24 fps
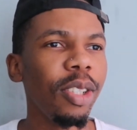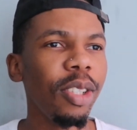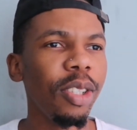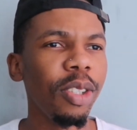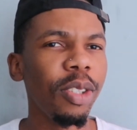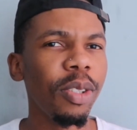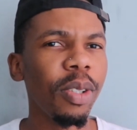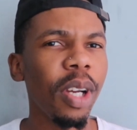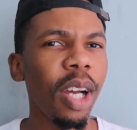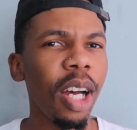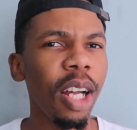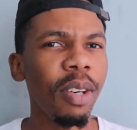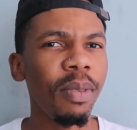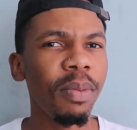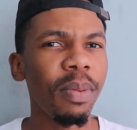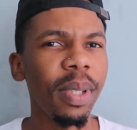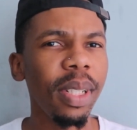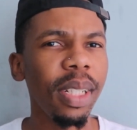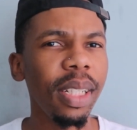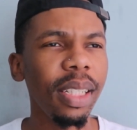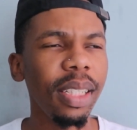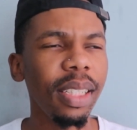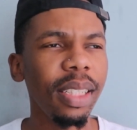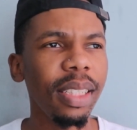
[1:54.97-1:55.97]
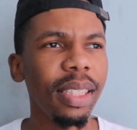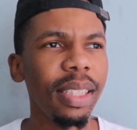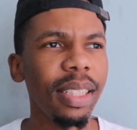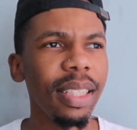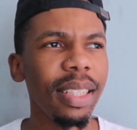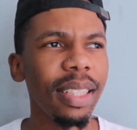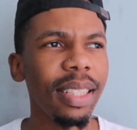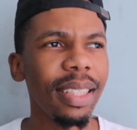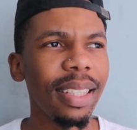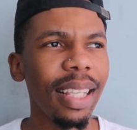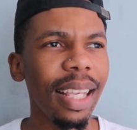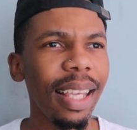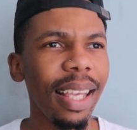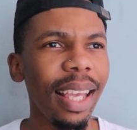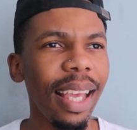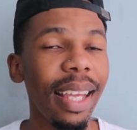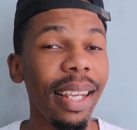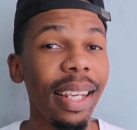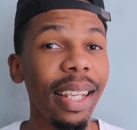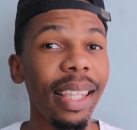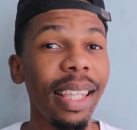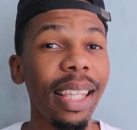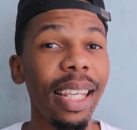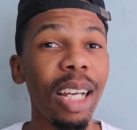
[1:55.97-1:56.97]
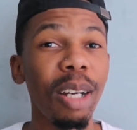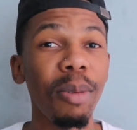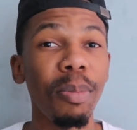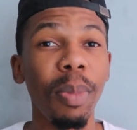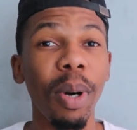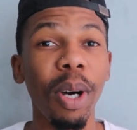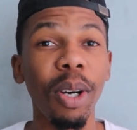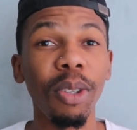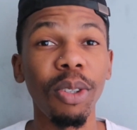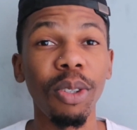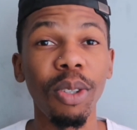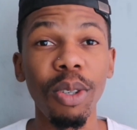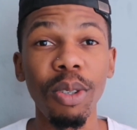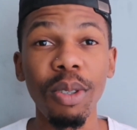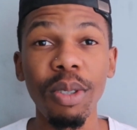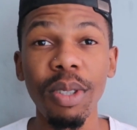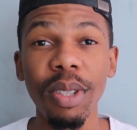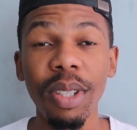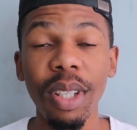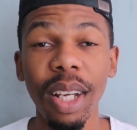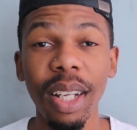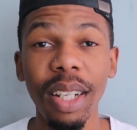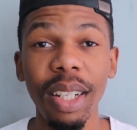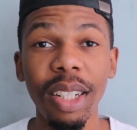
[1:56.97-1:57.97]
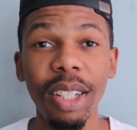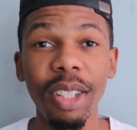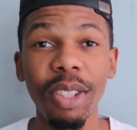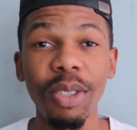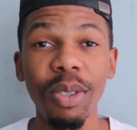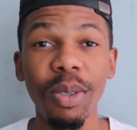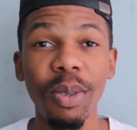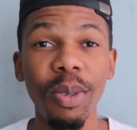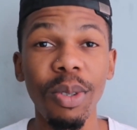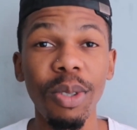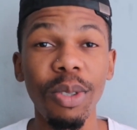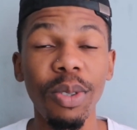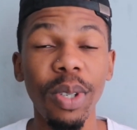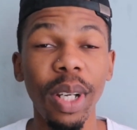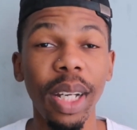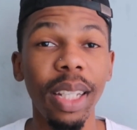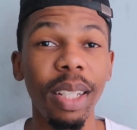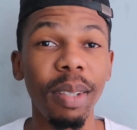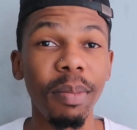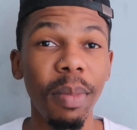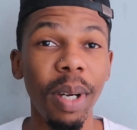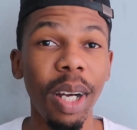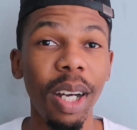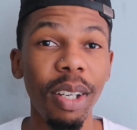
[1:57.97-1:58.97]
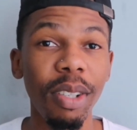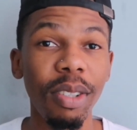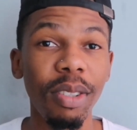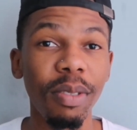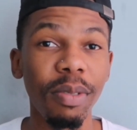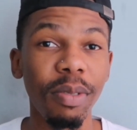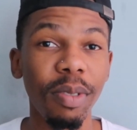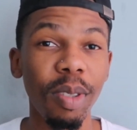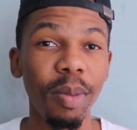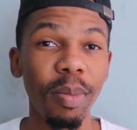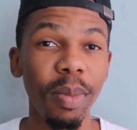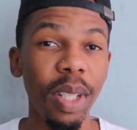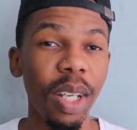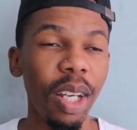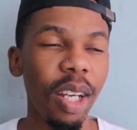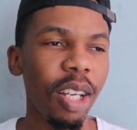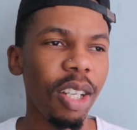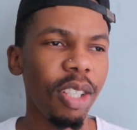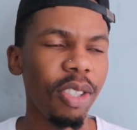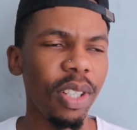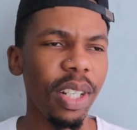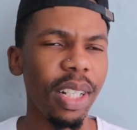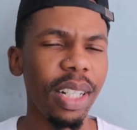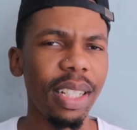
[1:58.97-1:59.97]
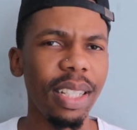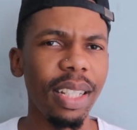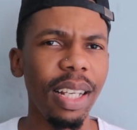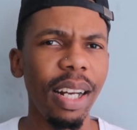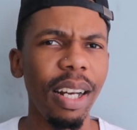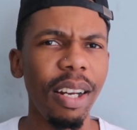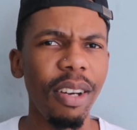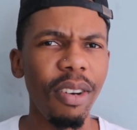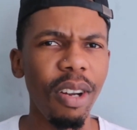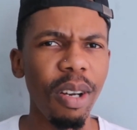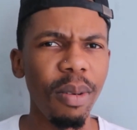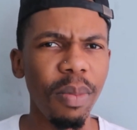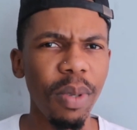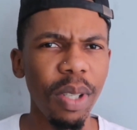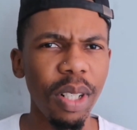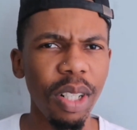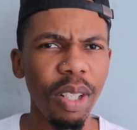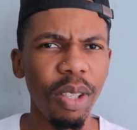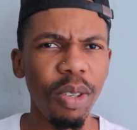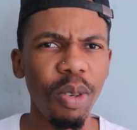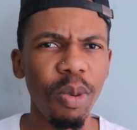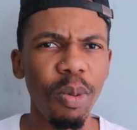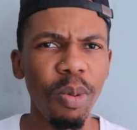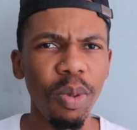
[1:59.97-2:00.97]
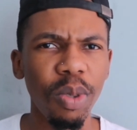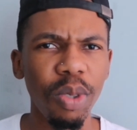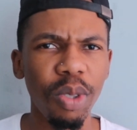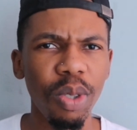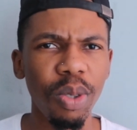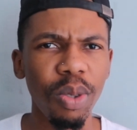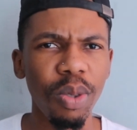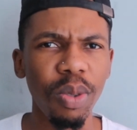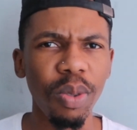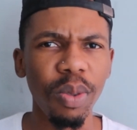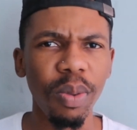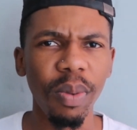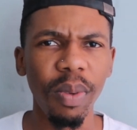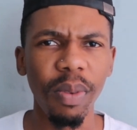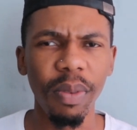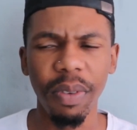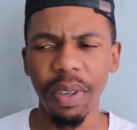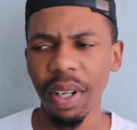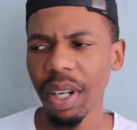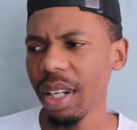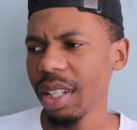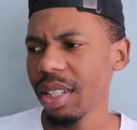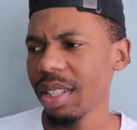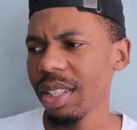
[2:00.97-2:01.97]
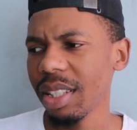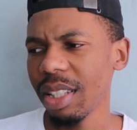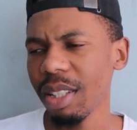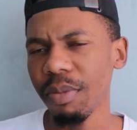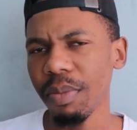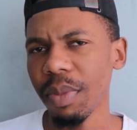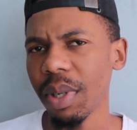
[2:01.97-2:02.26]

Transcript: you can't really say anything about those unless you go try them out, you feel me? So I decided now I'm gonna go to Vussy